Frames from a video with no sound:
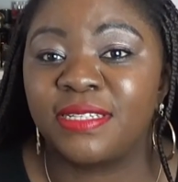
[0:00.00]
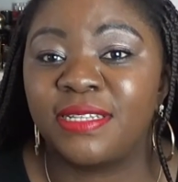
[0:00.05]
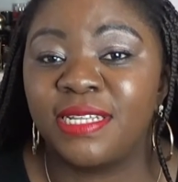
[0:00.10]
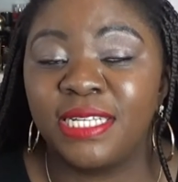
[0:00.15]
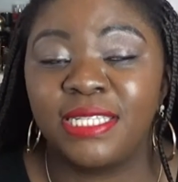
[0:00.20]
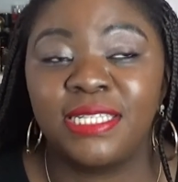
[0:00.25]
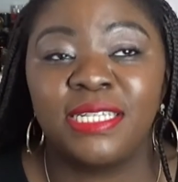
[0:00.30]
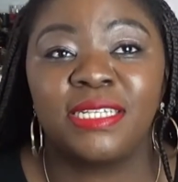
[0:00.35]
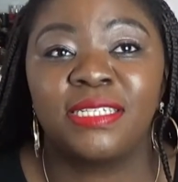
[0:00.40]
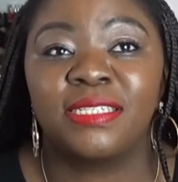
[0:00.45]

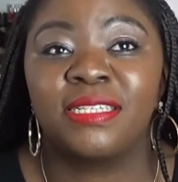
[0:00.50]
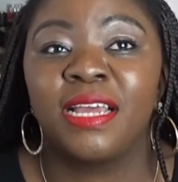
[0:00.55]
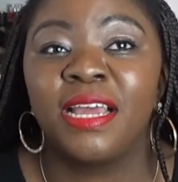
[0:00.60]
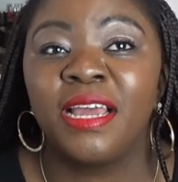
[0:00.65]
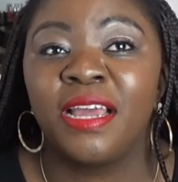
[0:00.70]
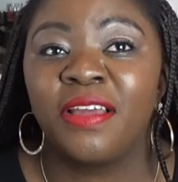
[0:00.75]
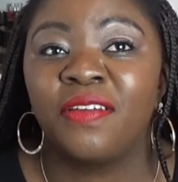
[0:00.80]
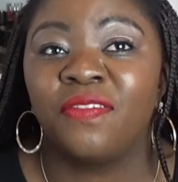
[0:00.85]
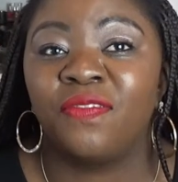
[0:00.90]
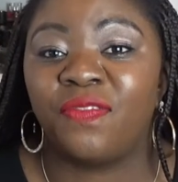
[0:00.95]
This is
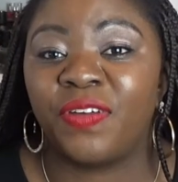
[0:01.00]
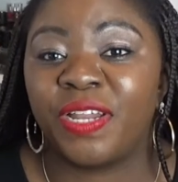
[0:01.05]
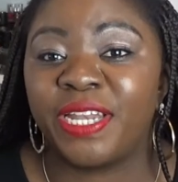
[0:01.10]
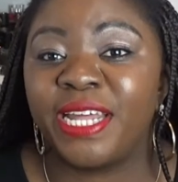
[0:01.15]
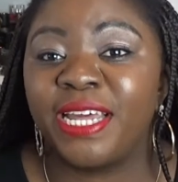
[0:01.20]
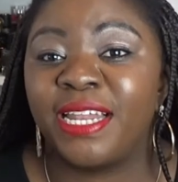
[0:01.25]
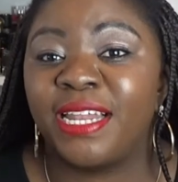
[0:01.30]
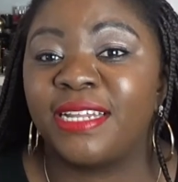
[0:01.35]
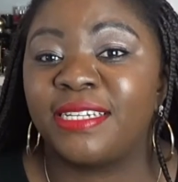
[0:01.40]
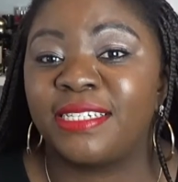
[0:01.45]

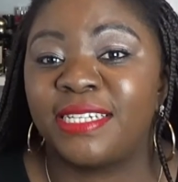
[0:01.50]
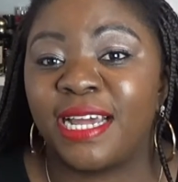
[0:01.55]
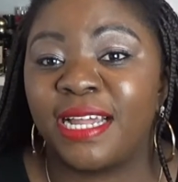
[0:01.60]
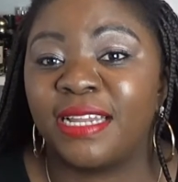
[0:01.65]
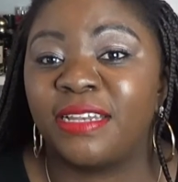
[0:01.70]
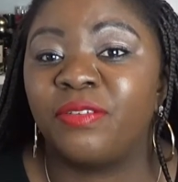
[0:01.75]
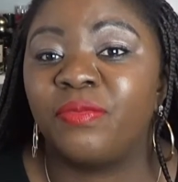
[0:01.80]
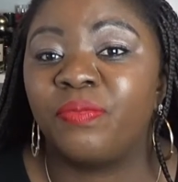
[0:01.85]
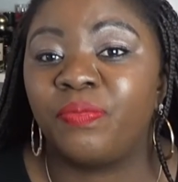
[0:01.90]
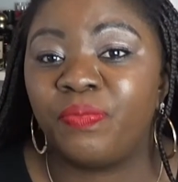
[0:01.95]
vanilla
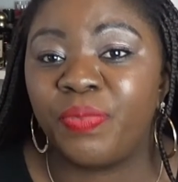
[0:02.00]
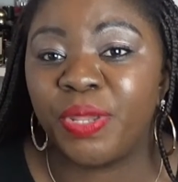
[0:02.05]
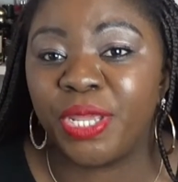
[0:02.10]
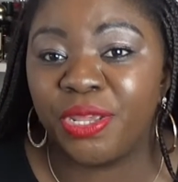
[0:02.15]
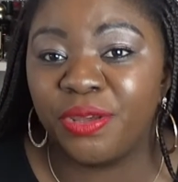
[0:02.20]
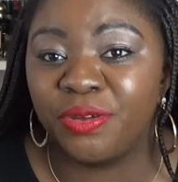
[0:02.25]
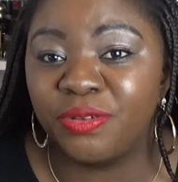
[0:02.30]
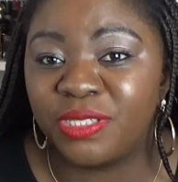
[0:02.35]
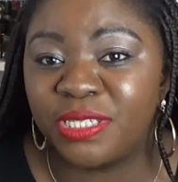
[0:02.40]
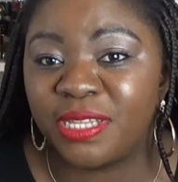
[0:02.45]
done
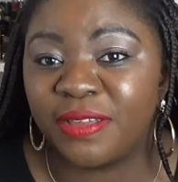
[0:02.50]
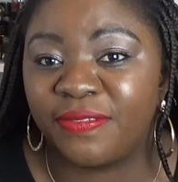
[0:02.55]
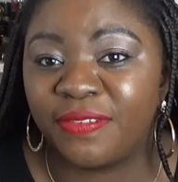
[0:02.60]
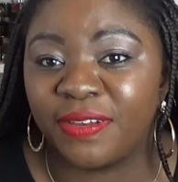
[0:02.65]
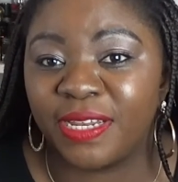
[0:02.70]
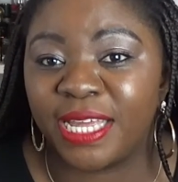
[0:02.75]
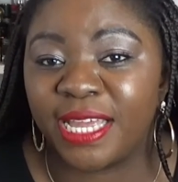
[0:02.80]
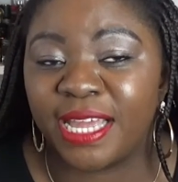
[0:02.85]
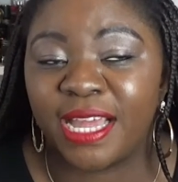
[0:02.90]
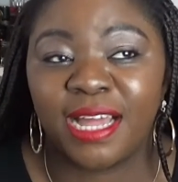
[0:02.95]

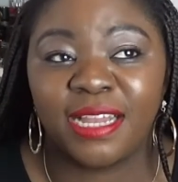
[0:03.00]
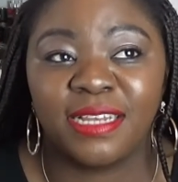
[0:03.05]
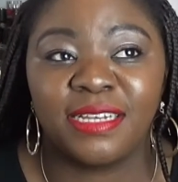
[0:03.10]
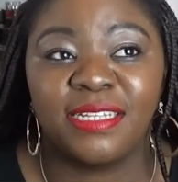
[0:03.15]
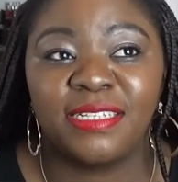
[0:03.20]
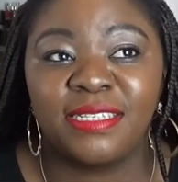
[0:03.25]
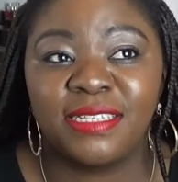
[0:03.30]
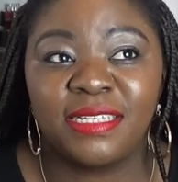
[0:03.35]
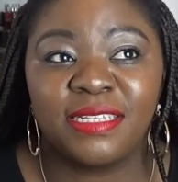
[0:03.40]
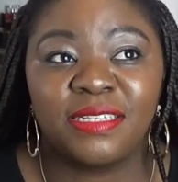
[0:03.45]
beautifully, and
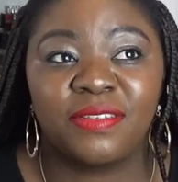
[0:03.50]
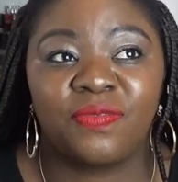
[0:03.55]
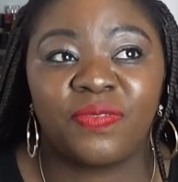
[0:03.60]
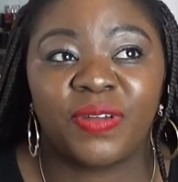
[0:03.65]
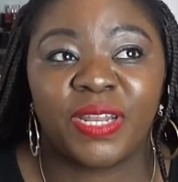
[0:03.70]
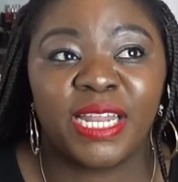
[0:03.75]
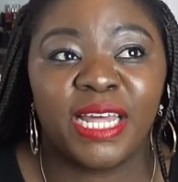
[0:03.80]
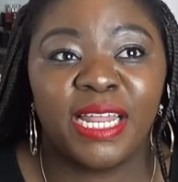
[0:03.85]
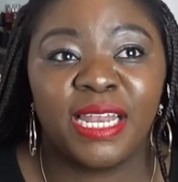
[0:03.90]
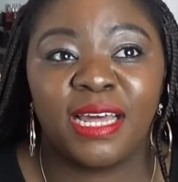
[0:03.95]
this is
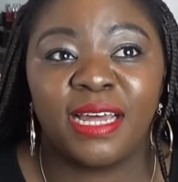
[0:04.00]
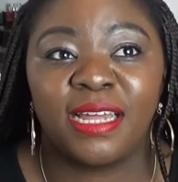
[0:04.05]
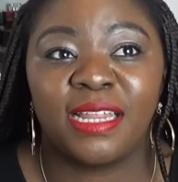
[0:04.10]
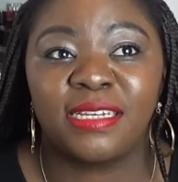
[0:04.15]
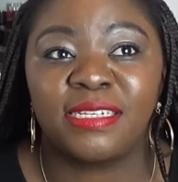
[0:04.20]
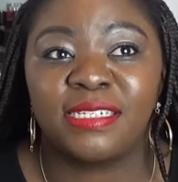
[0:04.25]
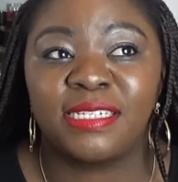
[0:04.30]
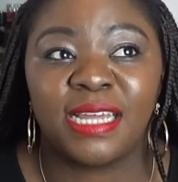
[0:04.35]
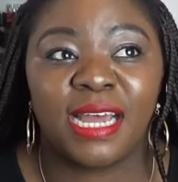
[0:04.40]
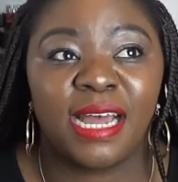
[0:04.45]

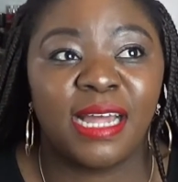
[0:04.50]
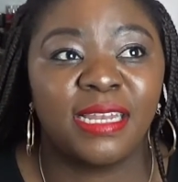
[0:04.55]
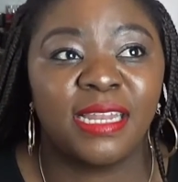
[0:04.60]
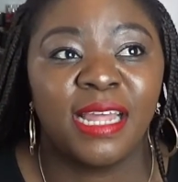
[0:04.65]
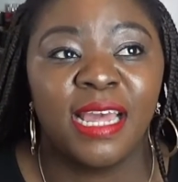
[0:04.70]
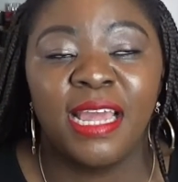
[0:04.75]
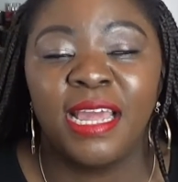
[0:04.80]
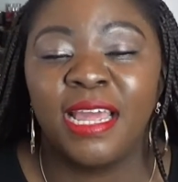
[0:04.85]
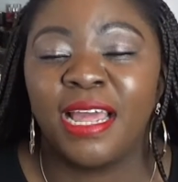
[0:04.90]
vanilla done,